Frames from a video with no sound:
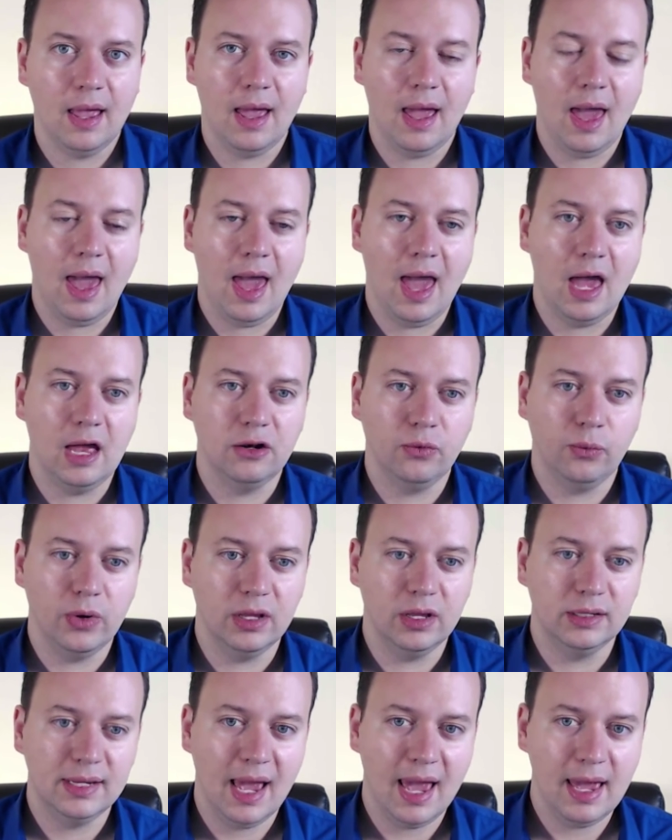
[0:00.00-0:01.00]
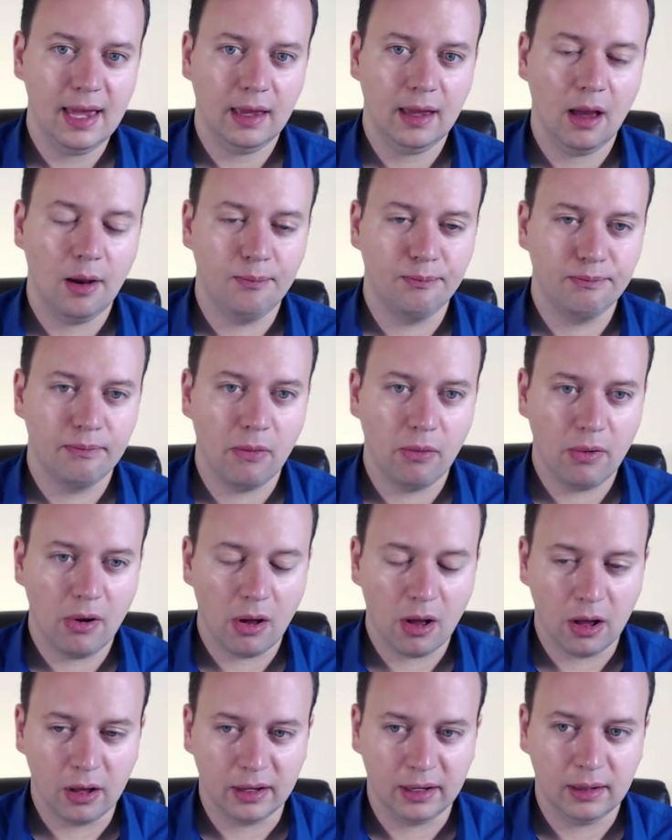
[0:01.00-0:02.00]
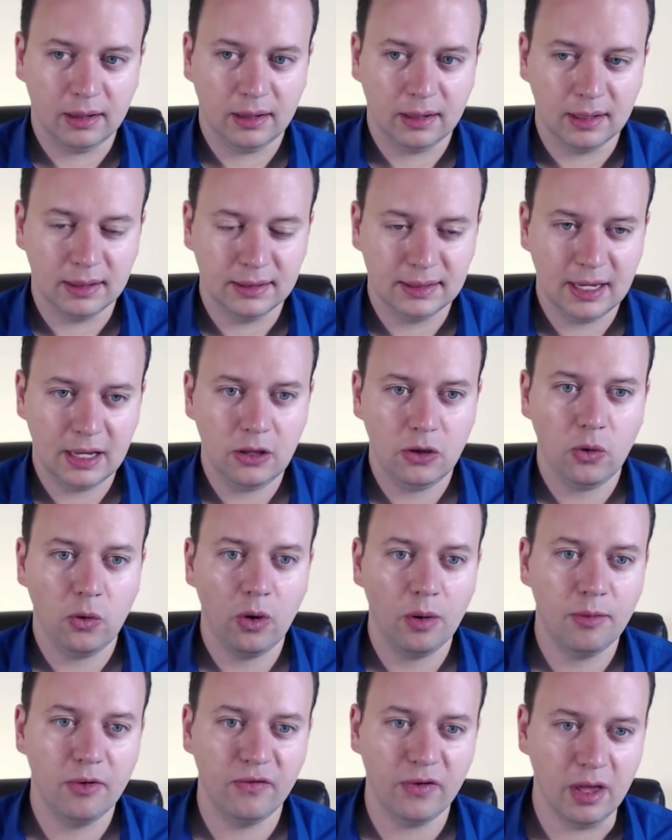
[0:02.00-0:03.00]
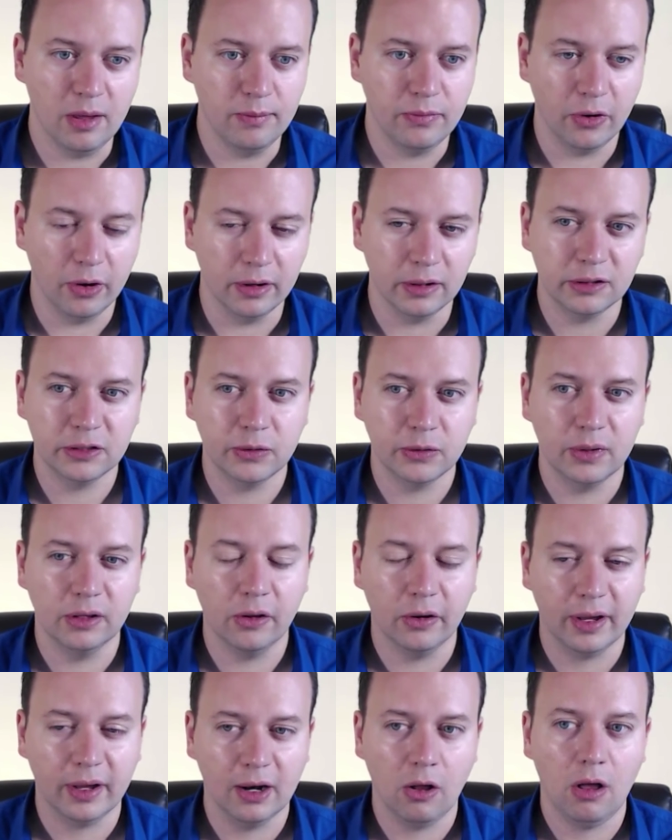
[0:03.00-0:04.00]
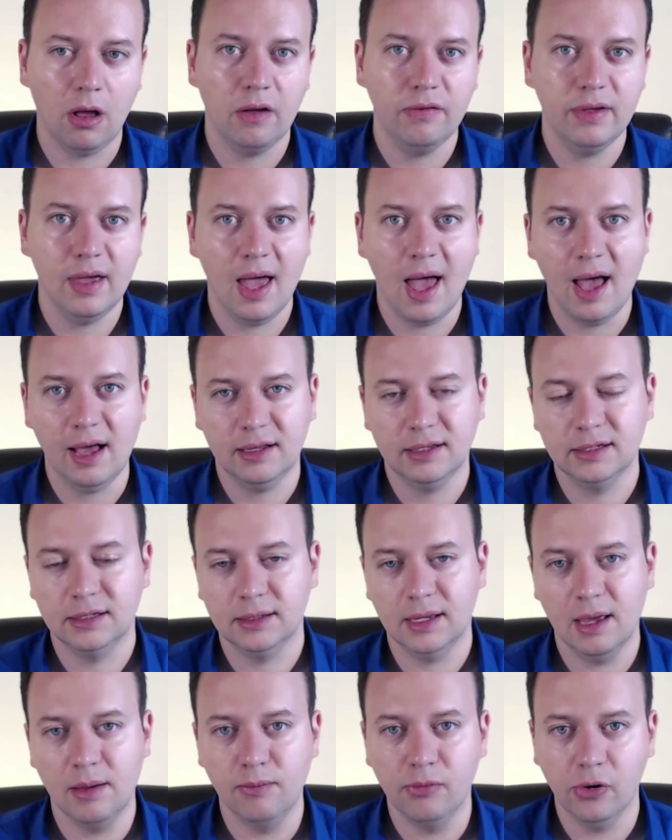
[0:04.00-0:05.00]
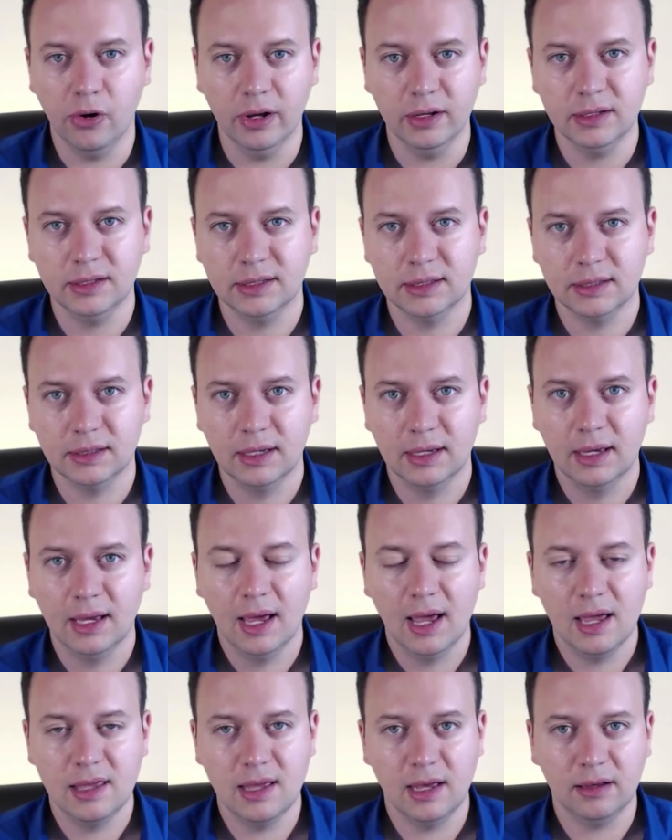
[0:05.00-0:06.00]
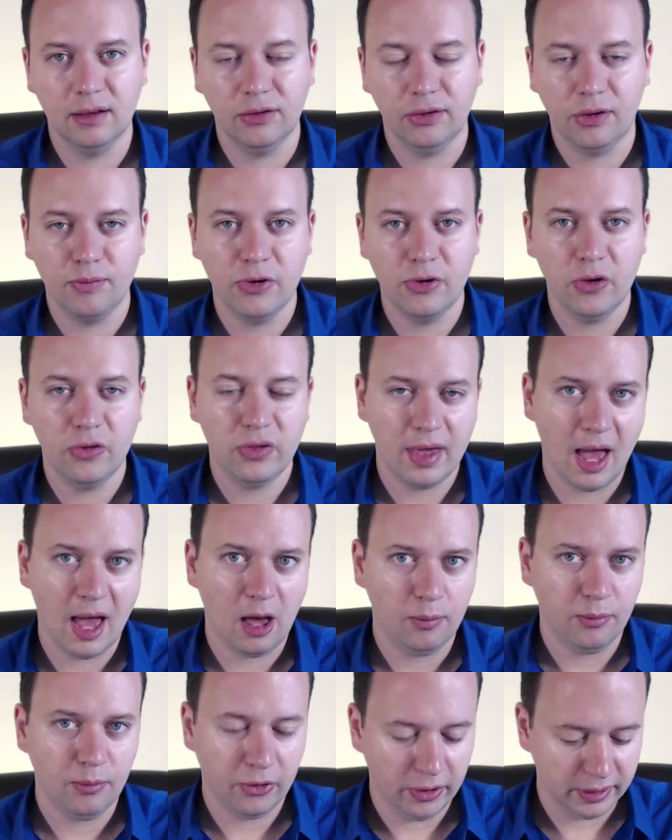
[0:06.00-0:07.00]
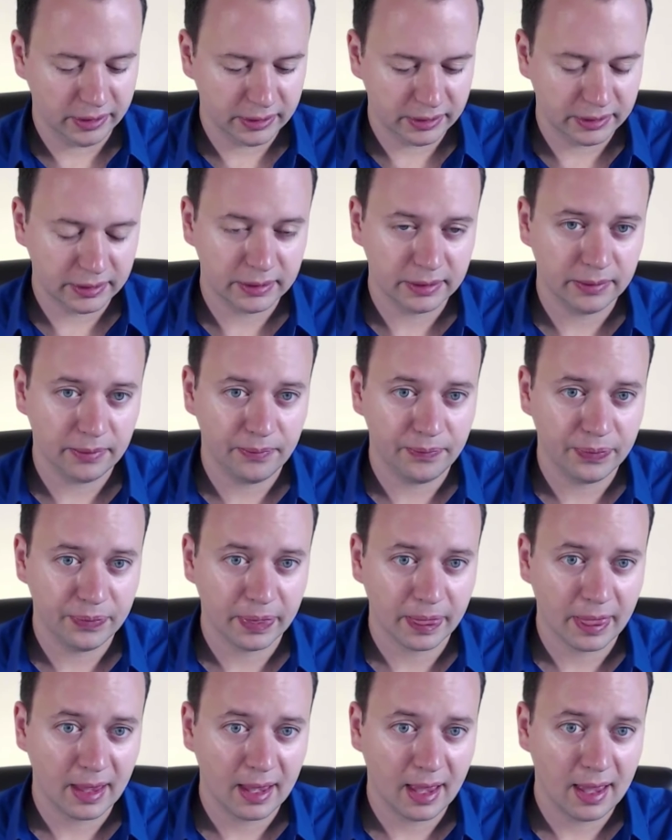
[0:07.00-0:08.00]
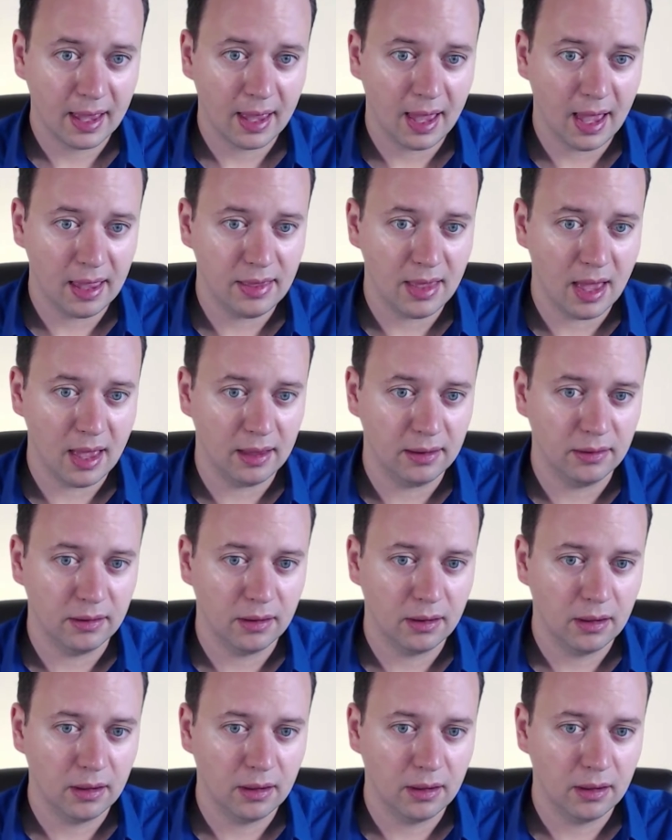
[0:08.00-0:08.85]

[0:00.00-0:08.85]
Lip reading: and we take a continuum of inputs, so we look at all the x inputs and then compute the outputs and then